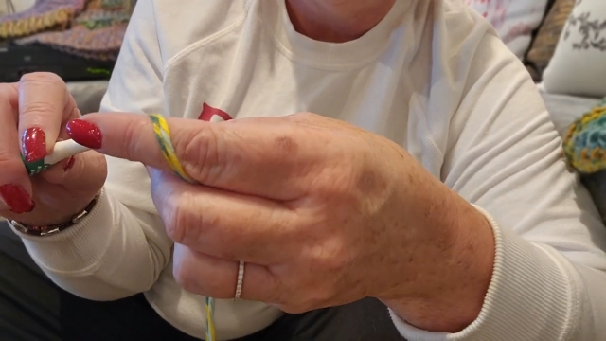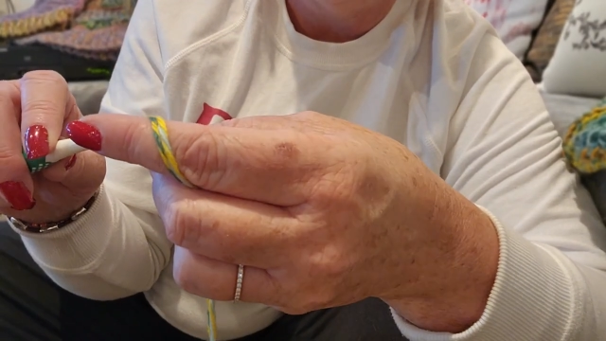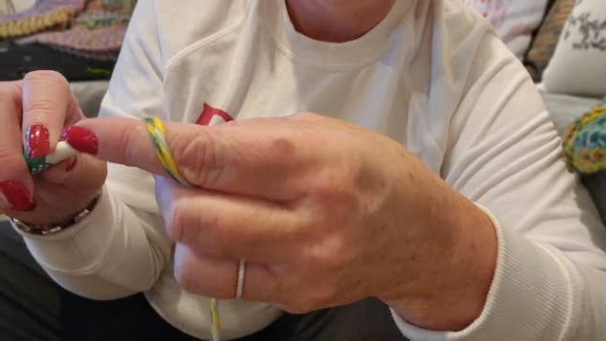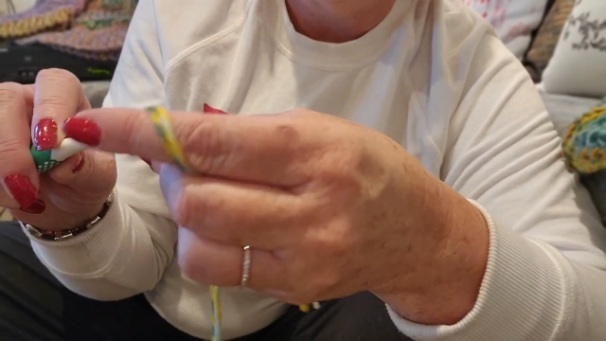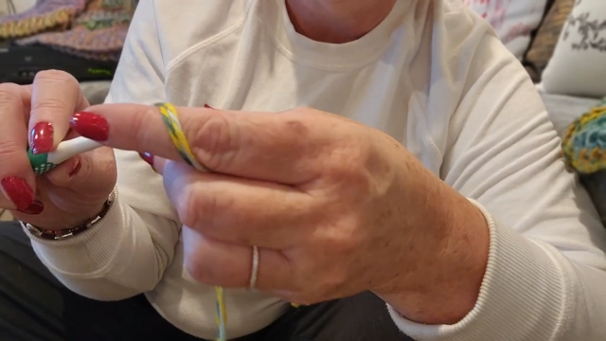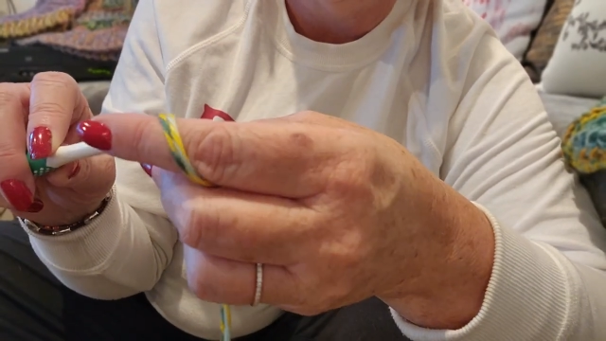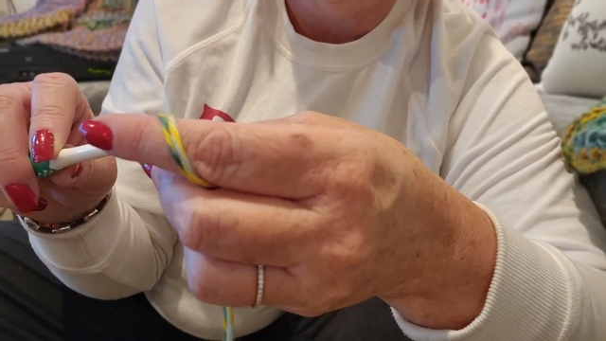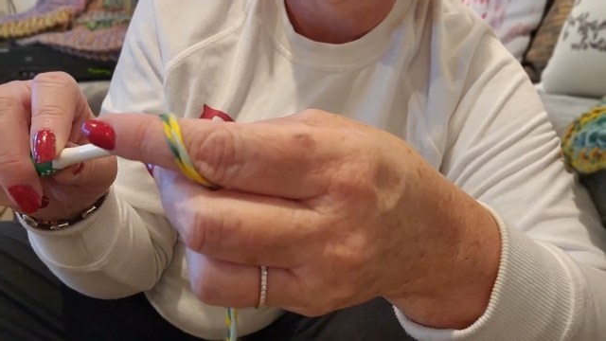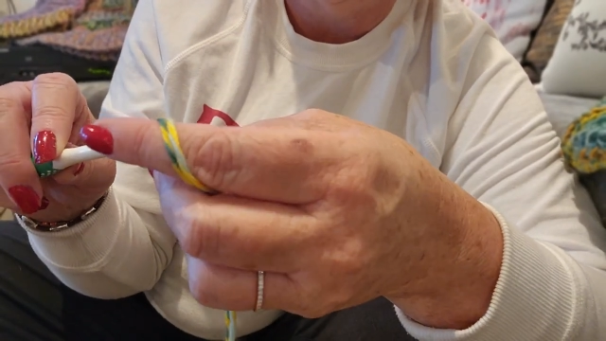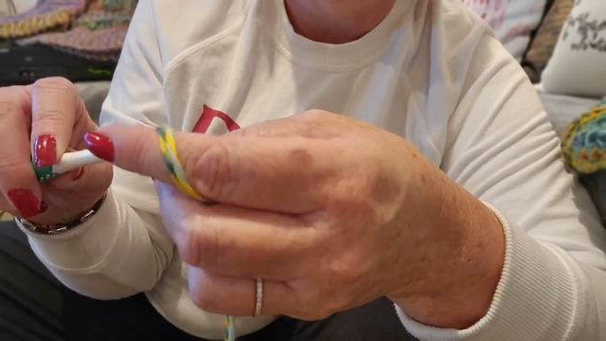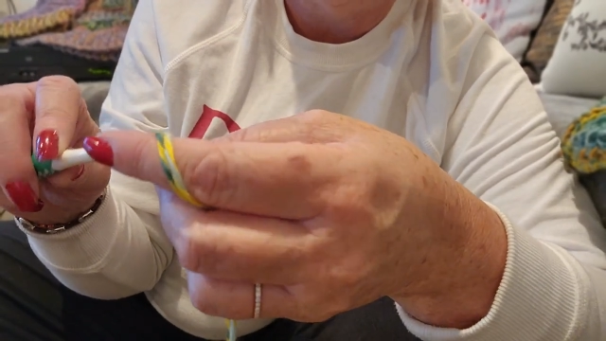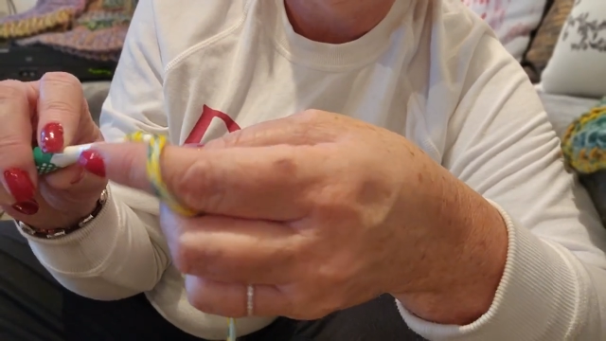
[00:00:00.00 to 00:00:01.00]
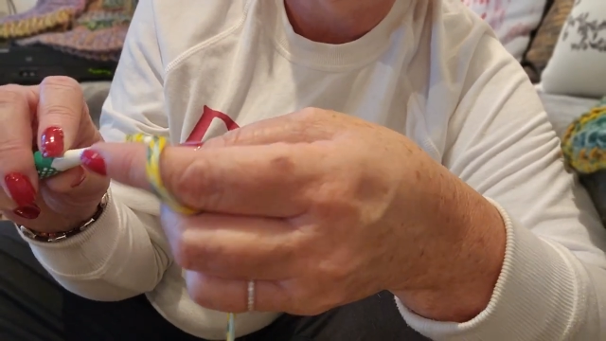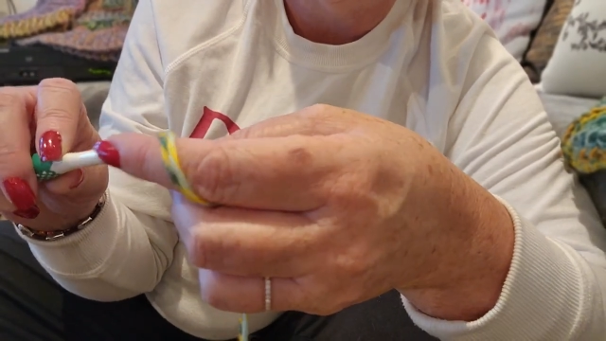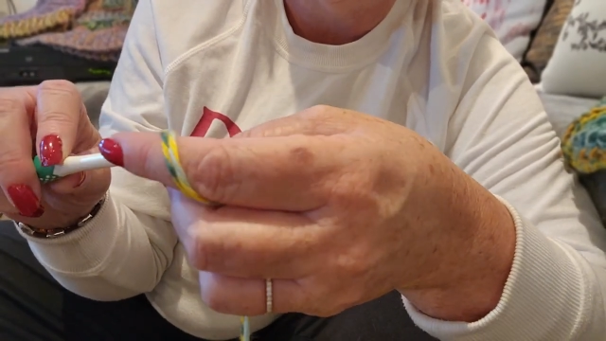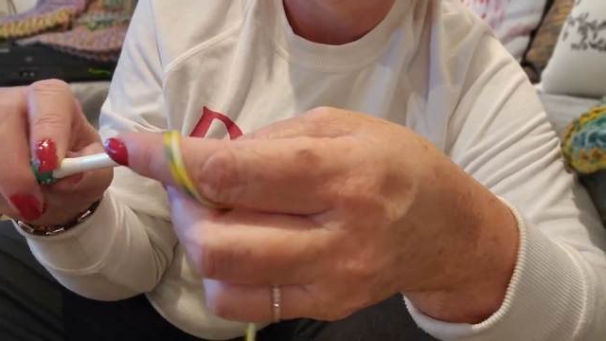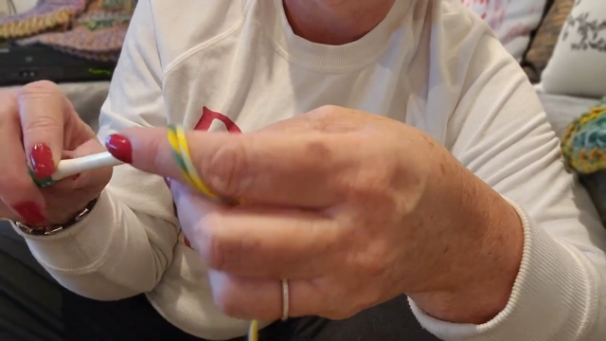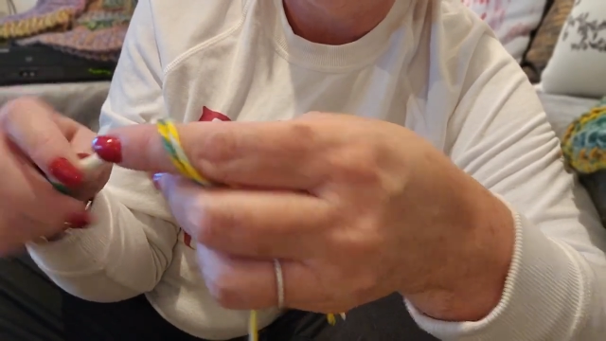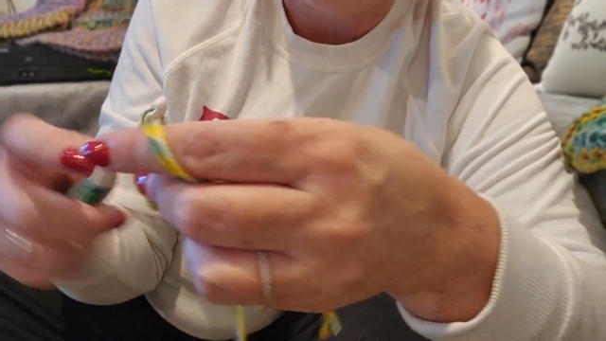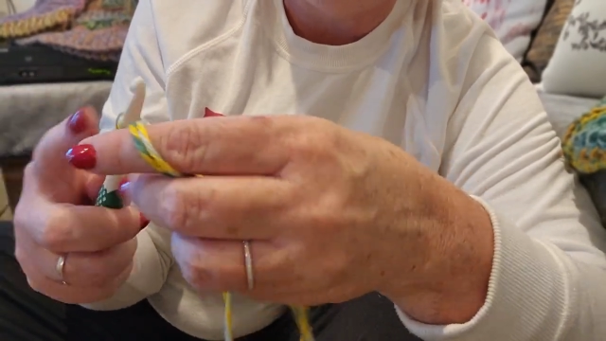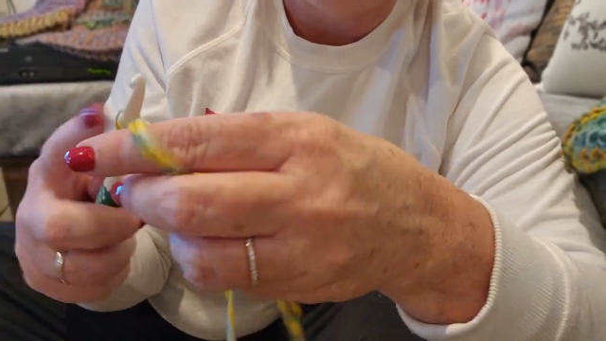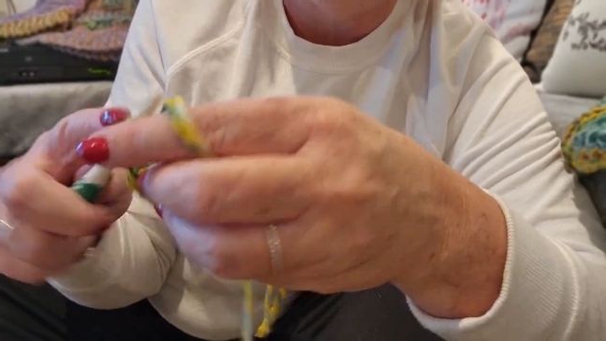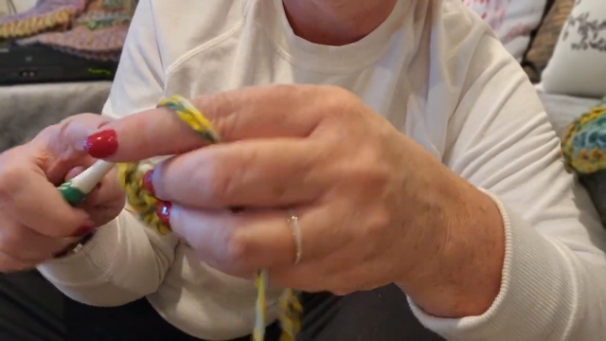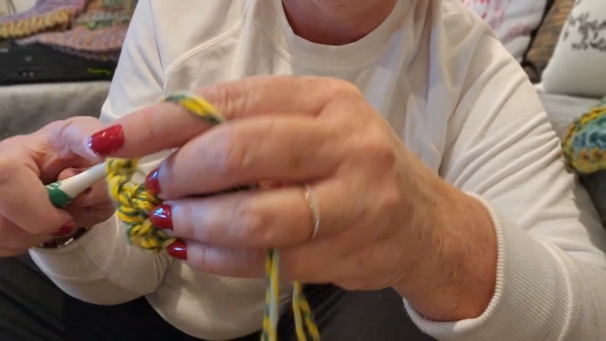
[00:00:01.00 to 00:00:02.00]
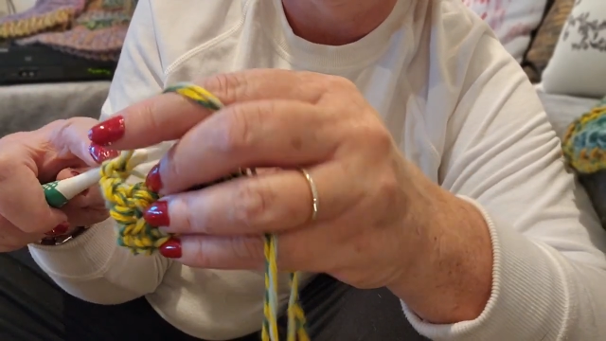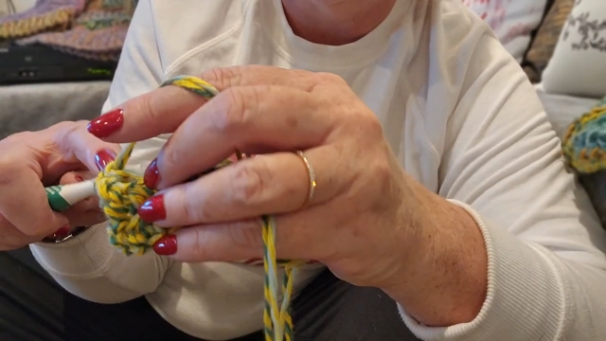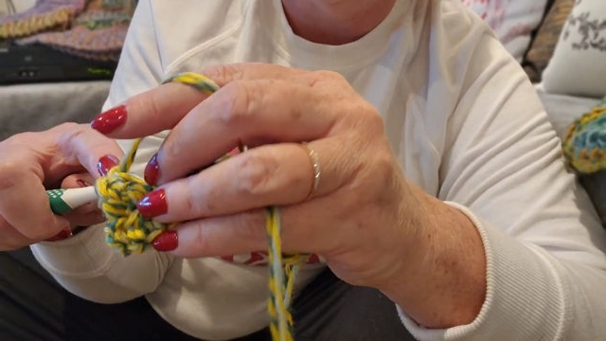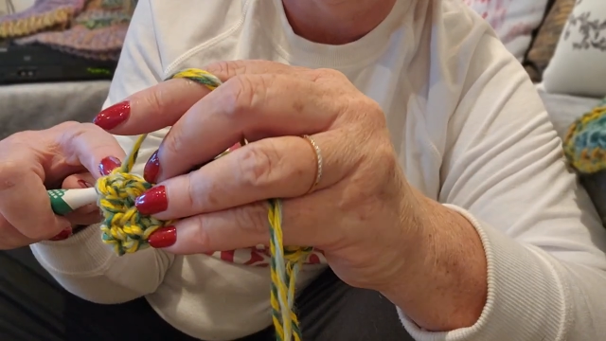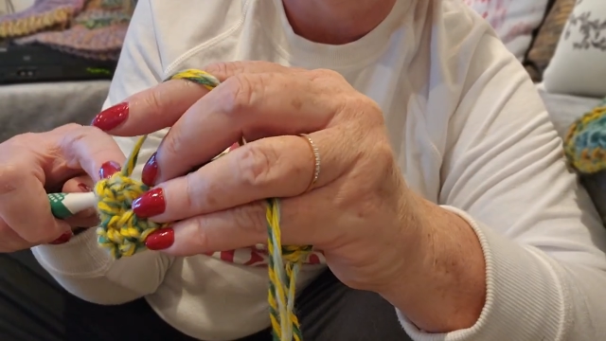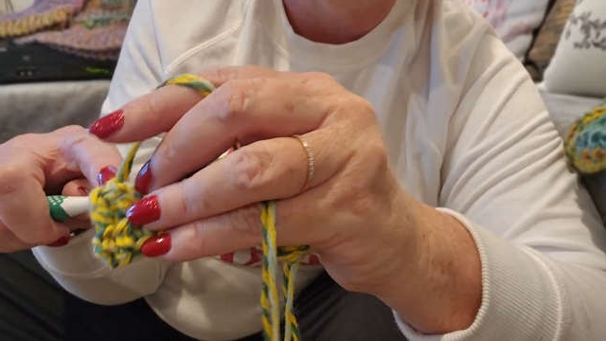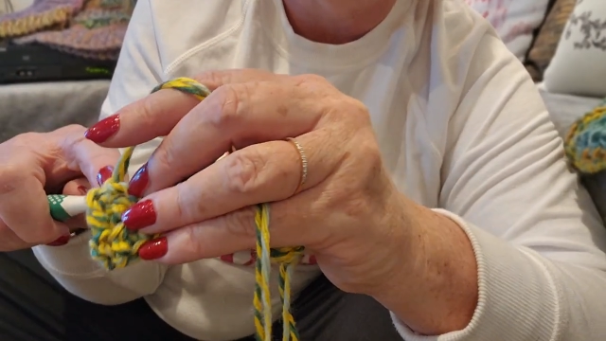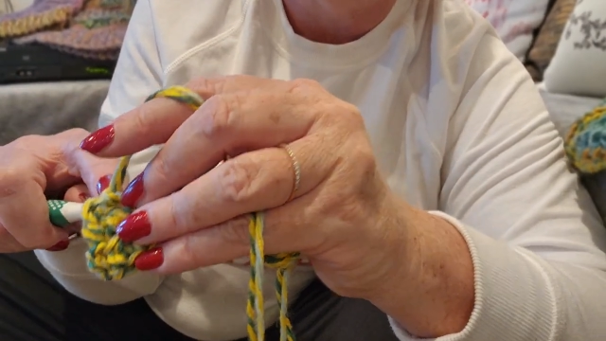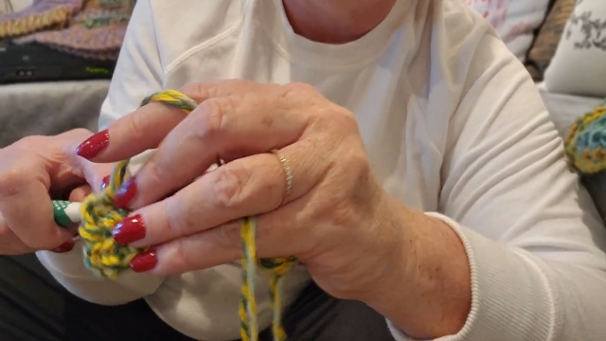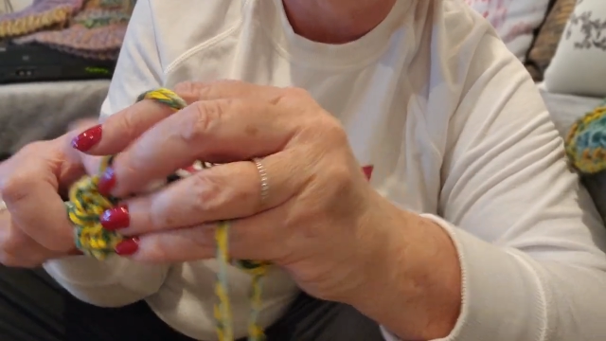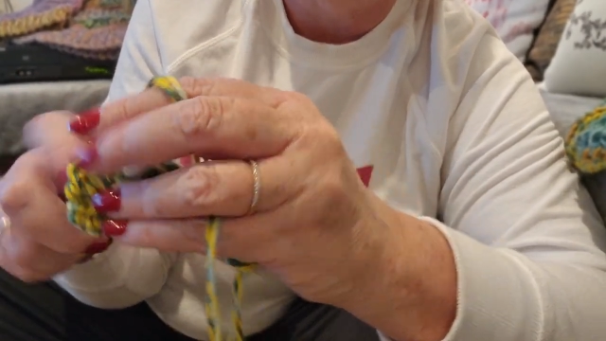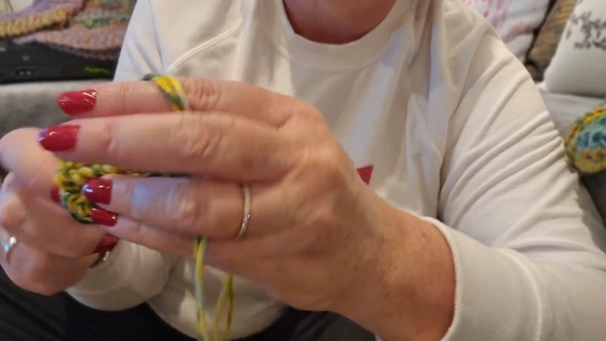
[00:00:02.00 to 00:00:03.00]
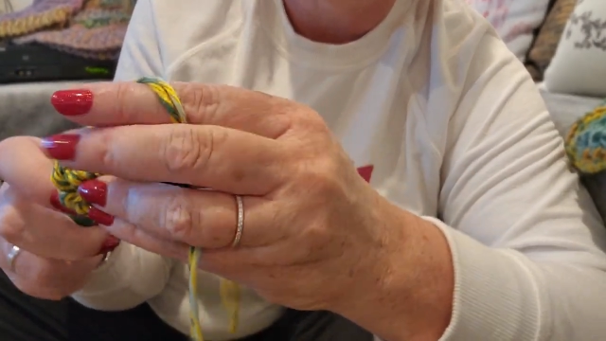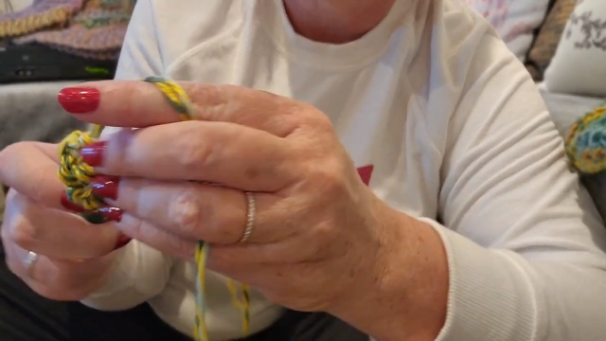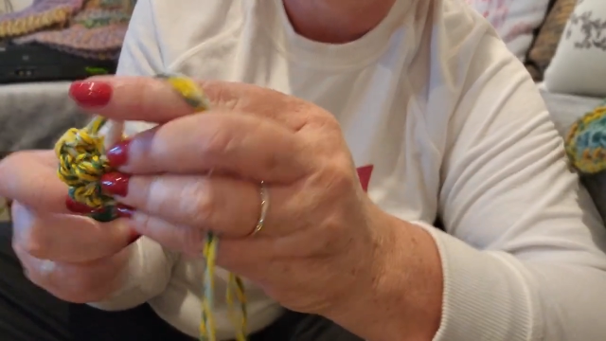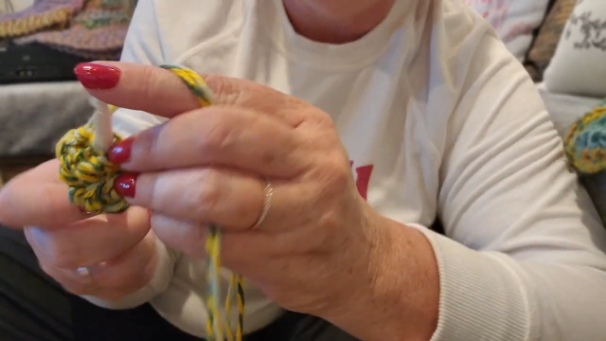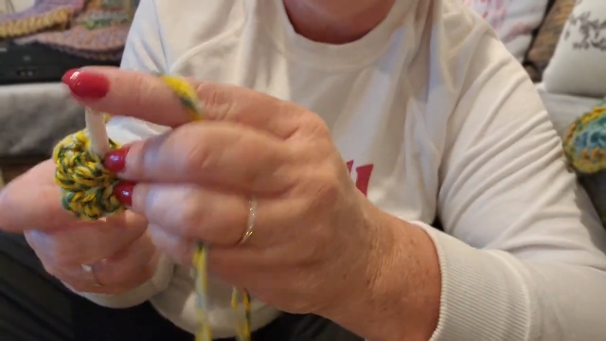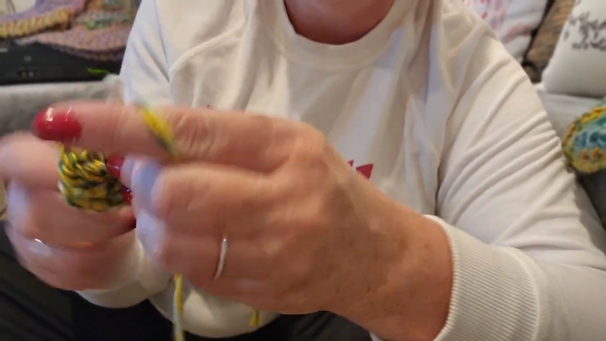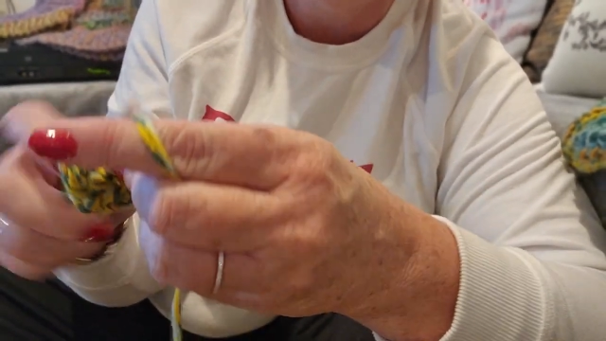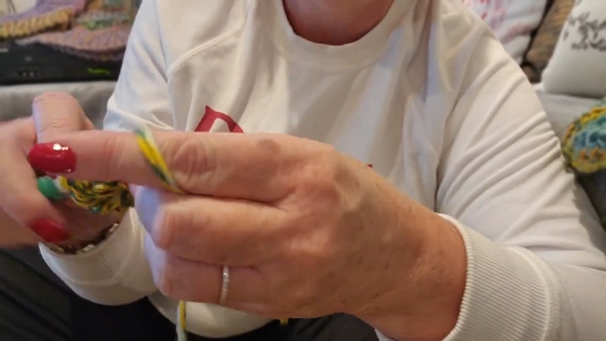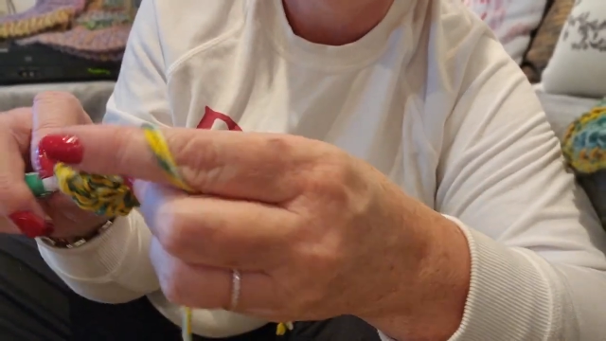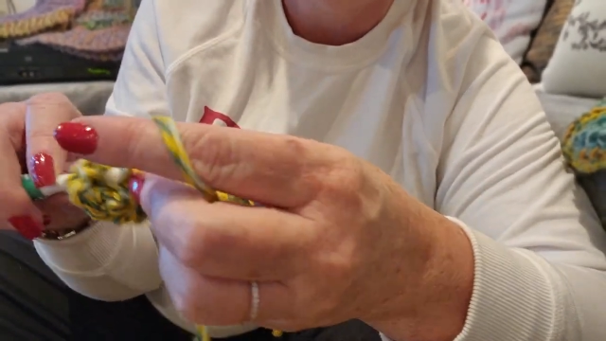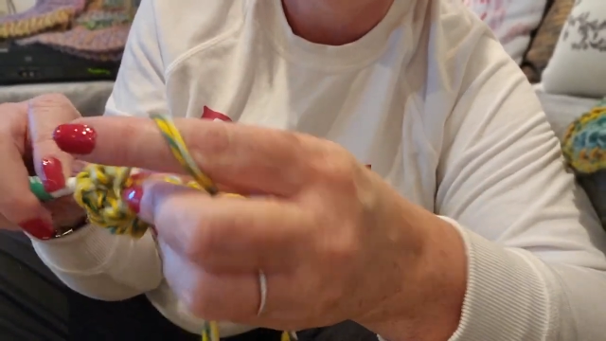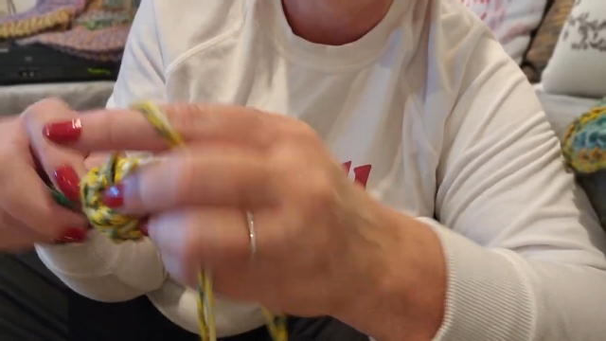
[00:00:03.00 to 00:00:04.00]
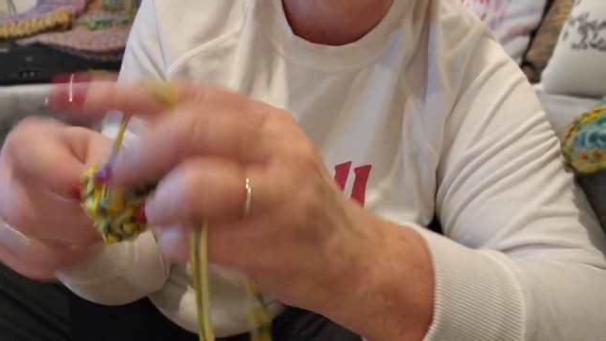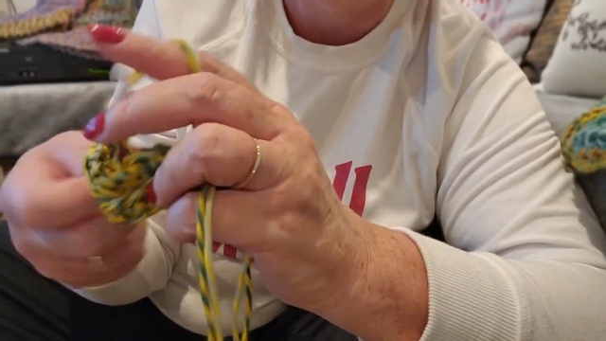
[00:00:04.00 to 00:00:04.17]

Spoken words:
(no speaker visible)